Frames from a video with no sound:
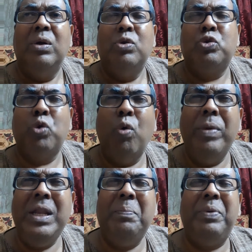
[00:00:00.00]
so
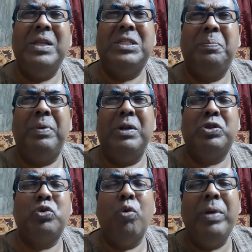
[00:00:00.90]
many principles,
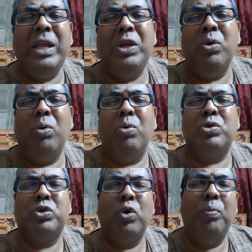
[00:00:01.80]
so many yogas,
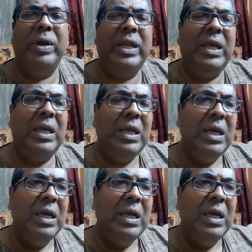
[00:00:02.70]
so many